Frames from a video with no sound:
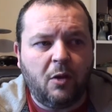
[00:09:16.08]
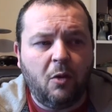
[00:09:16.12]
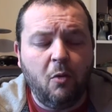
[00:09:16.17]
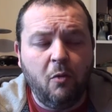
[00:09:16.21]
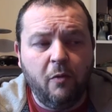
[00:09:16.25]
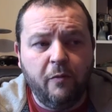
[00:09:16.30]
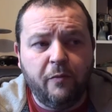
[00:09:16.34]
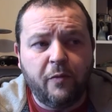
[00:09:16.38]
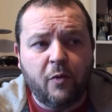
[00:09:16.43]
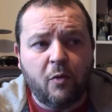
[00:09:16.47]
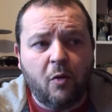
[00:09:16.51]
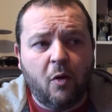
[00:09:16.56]

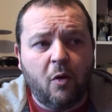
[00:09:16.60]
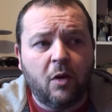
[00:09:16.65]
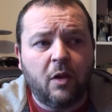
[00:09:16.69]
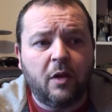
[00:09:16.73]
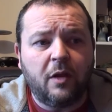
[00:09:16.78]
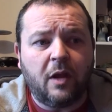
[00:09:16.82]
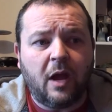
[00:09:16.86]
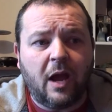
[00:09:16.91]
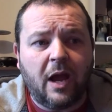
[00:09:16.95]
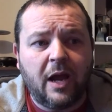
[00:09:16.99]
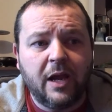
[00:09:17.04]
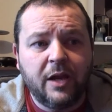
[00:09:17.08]

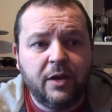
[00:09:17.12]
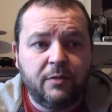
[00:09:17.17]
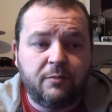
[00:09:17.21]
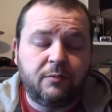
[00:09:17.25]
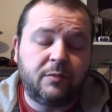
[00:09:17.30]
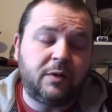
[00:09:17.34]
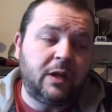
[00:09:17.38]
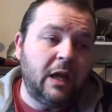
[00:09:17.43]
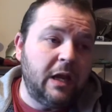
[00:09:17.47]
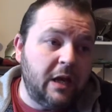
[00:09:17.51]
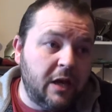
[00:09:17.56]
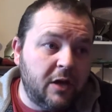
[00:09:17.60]
overall, I
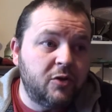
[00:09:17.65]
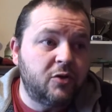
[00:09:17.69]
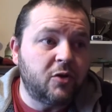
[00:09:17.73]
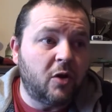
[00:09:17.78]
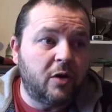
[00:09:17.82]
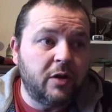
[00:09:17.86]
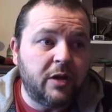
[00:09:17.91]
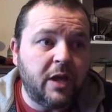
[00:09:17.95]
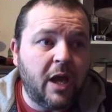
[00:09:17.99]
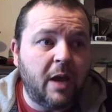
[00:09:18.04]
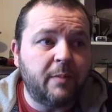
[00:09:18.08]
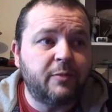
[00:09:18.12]
did
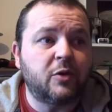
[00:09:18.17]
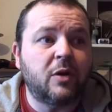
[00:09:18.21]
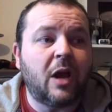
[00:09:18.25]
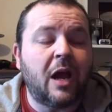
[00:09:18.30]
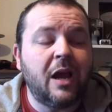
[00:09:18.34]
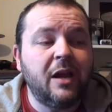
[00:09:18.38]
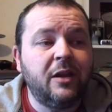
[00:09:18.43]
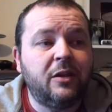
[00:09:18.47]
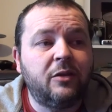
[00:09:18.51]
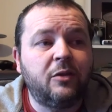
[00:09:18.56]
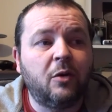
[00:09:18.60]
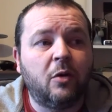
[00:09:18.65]
enjoy the episode.
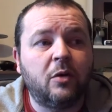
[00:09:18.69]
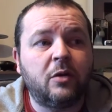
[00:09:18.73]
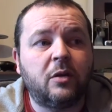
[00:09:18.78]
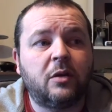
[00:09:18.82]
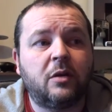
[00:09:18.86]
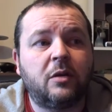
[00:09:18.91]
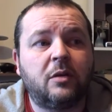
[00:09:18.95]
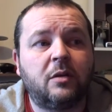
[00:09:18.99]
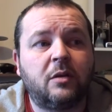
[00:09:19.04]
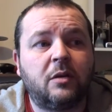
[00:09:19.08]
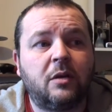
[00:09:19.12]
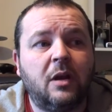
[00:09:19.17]
I
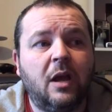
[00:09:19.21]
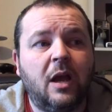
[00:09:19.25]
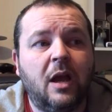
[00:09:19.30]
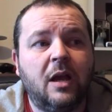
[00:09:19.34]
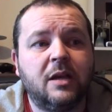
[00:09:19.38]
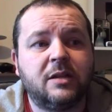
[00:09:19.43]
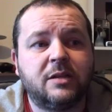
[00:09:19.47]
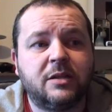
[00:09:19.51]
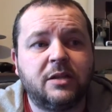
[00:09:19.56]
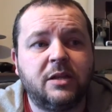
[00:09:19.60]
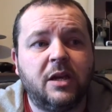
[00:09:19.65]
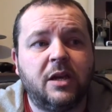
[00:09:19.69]
thought
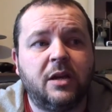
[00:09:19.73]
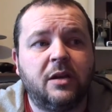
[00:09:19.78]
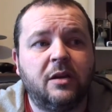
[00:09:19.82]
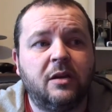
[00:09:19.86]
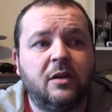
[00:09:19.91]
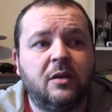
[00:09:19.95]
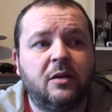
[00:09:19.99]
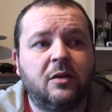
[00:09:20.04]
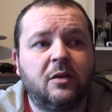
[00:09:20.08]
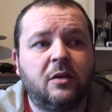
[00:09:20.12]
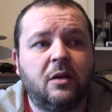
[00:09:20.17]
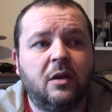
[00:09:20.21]

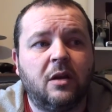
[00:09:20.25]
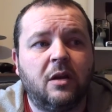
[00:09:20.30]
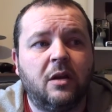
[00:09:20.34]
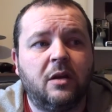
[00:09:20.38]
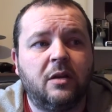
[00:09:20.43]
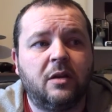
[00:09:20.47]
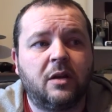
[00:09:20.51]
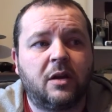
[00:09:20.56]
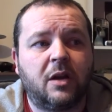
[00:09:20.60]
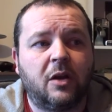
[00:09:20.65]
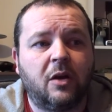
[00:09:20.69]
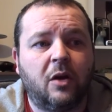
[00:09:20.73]
seeing
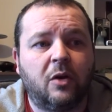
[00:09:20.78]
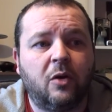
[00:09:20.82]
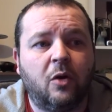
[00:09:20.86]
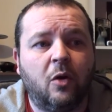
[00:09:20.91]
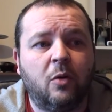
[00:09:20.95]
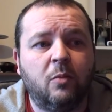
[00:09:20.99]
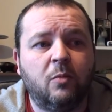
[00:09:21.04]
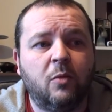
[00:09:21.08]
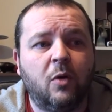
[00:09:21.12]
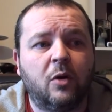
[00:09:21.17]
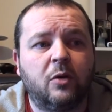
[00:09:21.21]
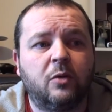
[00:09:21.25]
the Klingon
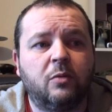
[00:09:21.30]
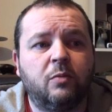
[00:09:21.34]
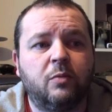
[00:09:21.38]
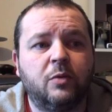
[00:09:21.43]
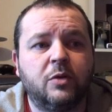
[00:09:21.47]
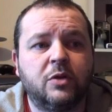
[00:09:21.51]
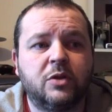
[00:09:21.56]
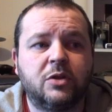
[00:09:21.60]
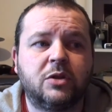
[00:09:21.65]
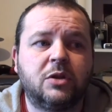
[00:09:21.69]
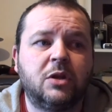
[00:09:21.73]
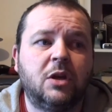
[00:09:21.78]
homeworld
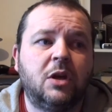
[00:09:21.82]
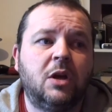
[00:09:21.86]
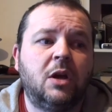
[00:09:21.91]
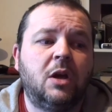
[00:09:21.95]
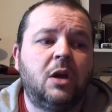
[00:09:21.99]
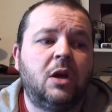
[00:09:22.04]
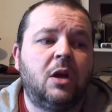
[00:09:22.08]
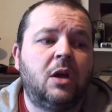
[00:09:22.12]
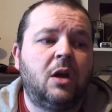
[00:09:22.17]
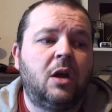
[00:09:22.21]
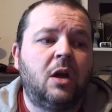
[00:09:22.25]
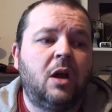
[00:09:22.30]
was
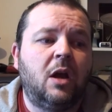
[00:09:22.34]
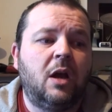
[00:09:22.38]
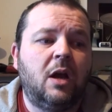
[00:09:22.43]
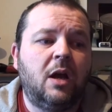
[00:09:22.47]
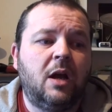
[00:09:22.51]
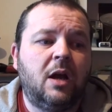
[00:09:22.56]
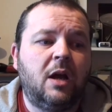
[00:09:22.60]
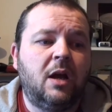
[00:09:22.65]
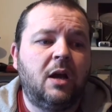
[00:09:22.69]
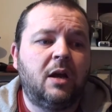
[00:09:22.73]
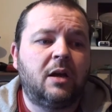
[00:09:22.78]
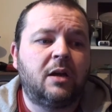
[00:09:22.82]

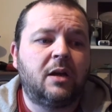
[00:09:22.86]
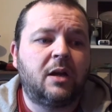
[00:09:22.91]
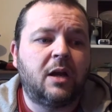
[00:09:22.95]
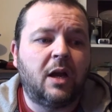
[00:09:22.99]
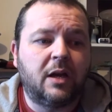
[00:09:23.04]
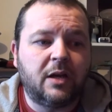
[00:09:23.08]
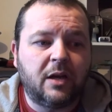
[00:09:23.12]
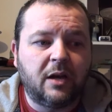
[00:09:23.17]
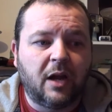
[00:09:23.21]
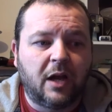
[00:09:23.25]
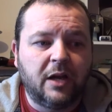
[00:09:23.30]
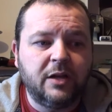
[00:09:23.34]

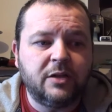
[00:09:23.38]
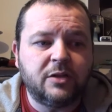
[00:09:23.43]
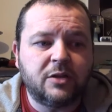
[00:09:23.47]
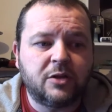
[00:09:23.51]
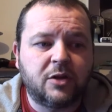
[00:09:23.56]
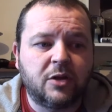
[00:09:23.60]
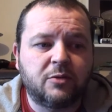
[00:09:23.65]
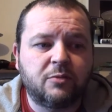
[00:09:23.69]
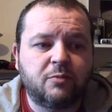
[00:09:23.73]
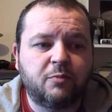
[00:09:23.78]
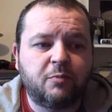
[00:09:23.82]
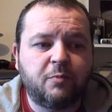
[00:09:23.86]
kind of nice,
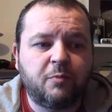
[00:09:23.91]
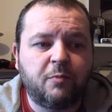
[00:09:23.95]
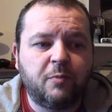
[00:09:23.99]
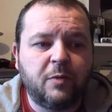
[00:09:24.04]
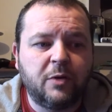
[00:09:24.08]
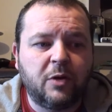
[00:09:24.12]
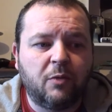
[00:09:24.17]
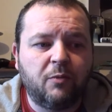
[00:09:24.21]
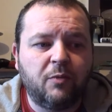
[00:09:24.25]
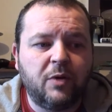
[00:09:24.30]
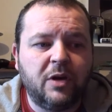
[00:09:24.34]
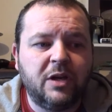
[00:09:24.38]
because we
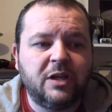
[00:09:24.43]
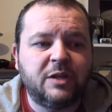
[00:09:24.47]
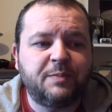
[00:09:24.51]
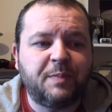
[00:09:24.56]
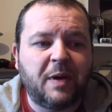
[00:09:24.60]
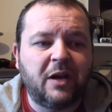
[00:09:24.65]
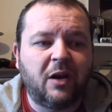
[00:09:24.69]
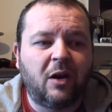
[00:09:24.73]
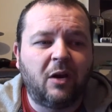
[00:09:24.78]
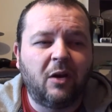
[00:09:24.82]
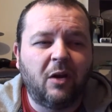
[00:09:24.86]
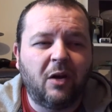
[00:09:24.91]
don't really
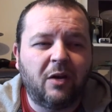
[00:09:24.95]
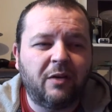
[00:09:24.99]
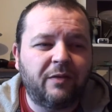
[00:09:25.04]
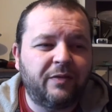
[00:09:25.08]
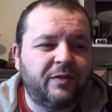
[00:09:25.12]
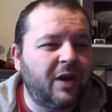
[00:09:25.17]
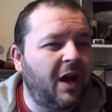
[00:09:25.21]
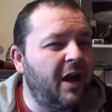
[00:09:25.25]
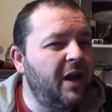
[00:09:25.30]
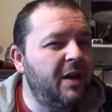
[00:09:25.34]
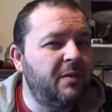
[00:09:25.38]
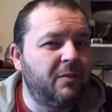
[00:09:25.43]
spend a lot of
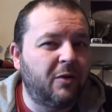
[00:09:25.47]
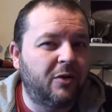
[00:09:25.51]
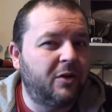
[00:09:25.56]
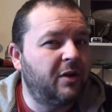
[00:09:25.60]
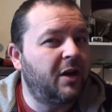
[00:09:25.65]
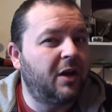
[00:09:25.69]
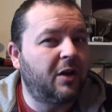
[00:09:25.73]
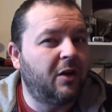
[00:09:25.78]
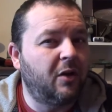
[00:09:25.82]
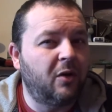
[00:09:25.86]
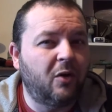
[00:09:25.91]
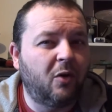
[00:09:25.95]
time on the
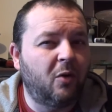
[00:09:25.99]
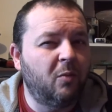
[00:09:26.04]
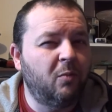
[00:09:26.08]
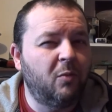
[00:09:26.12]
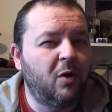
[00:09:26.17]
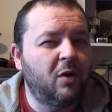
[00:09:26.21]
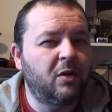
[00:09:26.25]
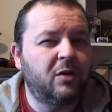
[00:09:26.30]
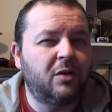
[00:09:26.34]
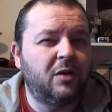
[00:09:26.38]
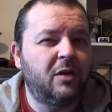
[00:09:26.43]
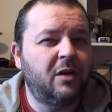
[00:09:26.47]
Klingon
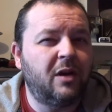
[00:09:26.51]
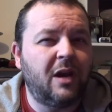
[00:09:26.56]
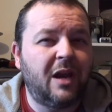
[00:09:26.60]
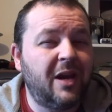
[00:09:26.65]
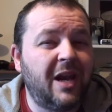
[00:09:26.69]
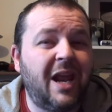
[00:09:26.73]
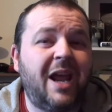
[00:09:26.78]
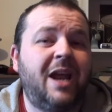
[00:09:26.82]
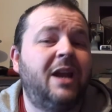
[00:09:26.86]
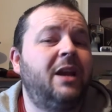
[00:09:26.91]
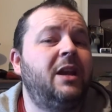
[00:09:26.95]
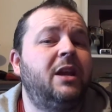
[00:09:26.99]
homeworld in
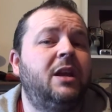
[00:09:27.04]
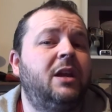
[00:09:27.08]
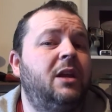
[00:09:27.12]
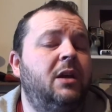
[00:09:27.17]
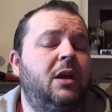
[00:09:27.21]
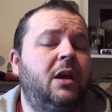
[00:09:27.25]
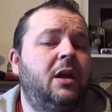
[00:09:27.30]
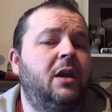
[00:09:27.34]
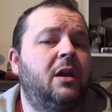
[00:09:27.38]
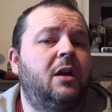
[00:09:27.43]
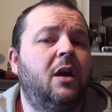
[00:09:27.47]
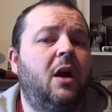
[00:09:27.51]
any
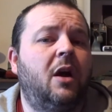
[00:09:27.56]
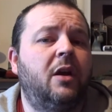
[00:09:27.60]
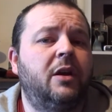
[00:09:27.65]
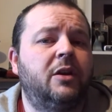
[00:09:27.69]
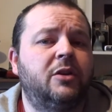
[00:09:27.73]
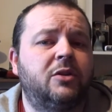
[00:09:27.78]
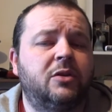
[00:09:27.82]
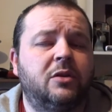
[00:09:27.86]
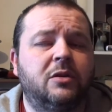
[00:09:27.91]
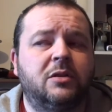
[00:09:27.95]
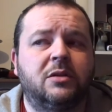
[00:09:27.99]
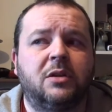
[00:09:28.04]

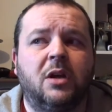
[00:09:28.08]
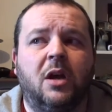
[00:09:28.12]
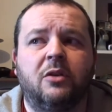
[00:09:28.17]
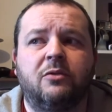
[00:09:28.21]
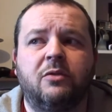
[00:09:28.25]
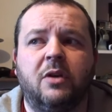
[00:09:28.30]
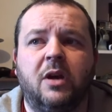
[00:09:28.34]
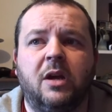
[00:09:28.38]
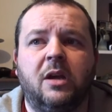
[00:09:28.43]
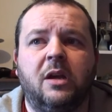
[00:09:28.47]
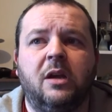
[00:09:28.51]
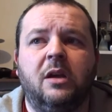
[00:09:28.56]
incarnation of Star
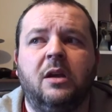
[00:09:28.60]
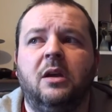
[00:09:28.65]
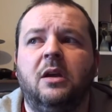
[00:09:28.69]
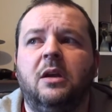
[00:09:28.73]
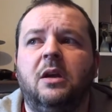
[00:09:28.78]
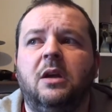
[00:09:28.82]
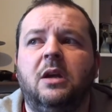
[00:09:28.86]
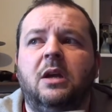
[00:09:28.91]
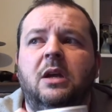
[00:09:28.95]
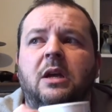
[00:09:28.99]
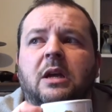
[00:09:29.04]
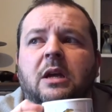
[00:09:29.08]
Trek,
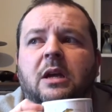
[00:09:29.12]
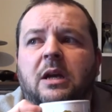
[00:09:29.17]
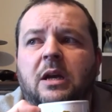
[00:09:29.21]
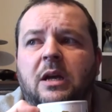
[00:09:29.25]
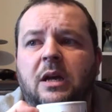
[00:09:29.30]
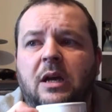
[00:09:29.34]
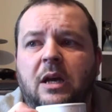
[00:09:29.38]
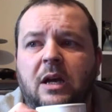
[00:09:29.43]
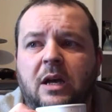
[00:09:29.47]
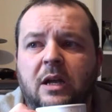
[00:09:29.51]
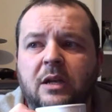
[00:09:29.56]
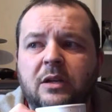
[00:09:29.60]

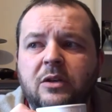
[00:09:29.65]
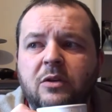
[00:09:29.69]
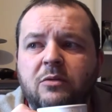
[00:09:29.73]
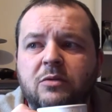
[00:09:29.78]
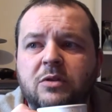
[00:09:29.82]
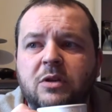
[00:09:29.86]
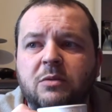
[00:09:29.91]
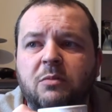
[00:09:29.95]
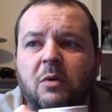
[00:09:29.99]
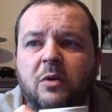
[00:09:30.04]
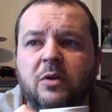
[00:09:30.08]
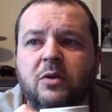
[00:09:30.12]
and
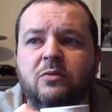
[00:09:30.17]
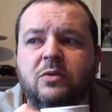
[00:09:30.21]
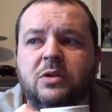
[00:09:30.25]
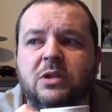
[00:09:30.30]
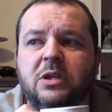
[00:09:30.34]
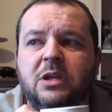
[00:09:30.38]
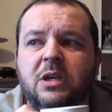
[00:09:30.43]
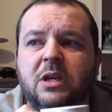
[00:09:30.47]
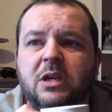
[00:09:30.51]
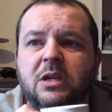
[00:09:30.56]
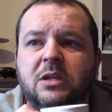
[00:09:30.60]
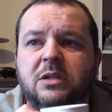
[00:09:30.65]
usually what you
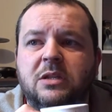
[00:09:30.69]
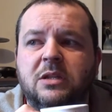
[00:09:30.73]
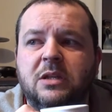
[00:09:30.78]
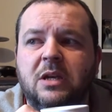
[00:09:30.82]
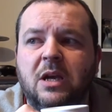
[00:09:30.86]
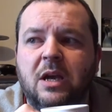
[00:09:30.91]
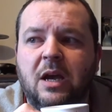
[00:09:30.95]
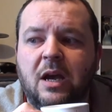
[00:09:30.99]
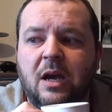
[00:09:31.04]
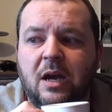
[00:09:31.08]
see is